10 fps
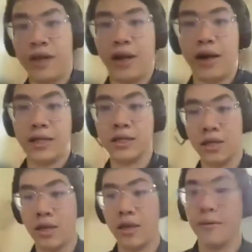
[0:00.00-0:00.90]
and not
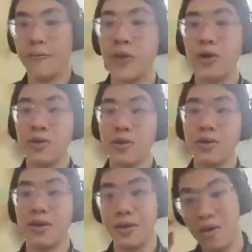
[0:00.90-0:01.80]

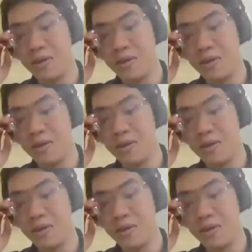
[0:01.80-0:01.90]
the